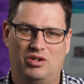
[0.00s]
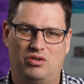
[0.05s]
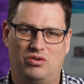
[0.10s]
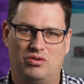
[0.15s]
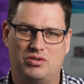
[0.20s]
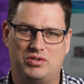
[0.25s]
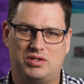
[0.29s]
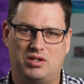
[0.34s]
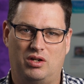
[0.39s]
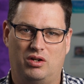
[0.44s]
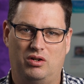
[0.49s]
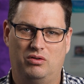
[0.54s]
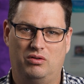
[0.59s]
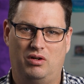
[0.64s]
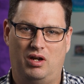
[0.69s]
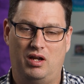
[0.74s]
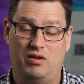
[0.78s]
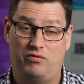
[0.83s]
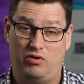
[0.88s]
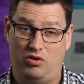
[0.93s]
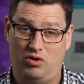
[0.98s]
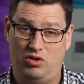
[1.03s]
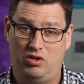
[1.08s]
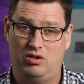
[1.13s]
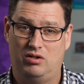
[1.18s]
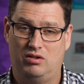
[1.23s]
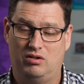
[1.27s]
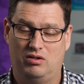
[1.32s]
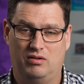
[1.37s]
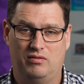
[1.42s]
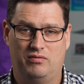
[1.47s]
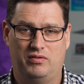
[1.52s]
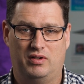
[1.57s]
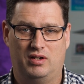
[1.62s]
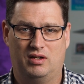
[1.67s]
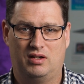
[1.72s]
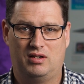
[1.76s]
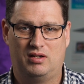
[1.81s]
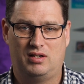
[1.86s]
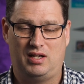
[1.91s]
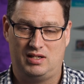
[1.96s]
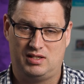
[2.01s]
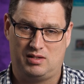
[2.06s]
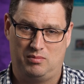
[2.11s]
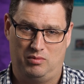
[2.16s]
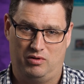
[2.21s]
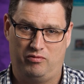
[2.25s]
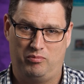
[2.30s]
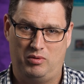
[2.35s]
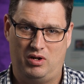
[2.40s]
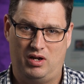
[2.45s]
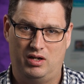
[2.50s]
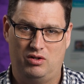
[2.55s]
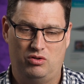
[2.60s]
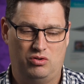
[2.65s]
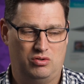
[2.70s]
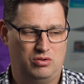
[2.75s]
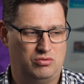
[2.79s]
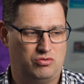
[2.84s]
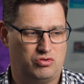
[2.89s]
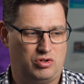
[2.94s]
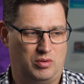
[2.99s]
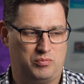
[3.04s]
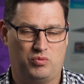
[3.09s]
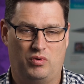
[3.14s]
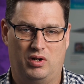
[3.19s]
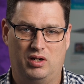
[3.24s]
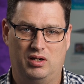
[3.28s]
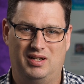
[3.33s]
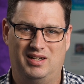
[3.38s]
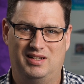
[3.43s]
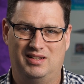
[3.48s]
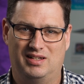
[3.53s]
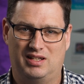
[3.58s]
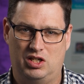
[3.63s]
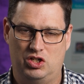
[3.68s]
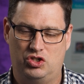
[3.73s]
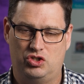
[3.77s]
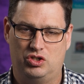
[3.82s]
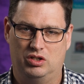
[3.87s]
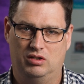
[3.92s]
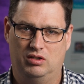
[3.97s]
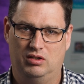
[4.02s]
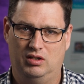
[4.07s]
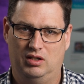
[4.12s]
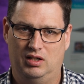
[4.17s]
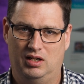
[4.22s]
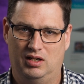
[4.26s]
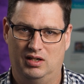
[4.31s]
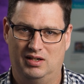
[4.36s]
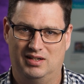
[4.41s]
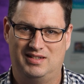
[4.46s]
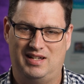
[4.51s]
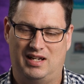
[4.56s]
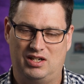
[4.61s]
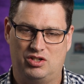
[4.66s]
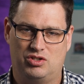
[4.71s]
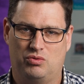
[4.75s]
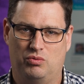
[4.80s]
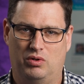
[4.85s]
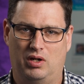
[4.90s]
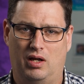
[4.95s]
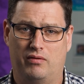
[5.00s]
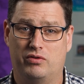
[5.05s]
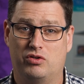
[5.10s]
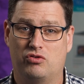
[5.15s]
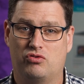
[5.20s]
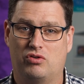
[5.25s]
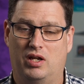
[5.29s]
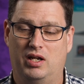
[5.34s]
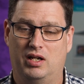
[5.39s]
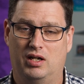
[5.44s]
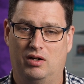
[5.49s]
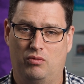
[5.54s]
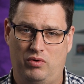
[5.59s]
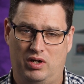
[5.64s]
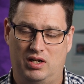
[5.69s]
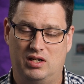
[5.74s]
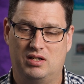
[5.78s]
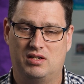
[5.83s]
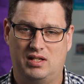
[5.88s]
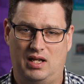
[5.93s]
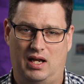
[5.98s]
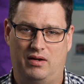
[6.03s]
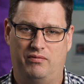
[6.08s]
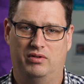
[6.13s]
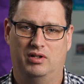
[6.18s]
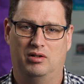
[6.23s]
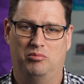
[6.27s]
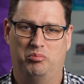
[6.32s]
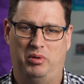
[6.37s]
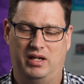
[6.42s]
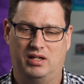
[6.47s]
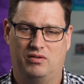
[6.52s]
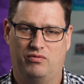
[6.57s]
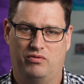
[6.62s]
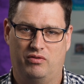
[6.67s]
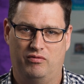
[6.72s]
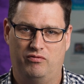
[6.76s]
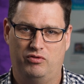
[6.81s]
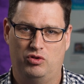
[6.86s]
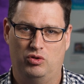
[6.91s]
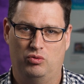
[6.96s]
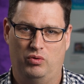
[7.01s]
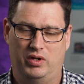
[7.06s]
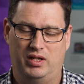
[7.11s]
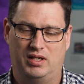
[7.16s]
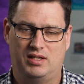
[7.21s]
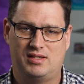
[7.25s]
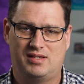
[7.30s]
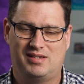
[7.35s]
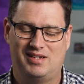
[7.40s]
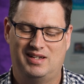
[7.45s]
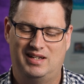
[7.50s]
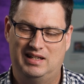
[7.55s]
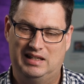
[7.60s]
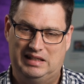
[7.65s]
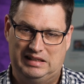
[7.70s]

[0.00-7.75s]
Also, I've heard of a customer of mine who dropped one in the kitchen and it attached to an oven tray and it went into the oven and baked for a few weeks.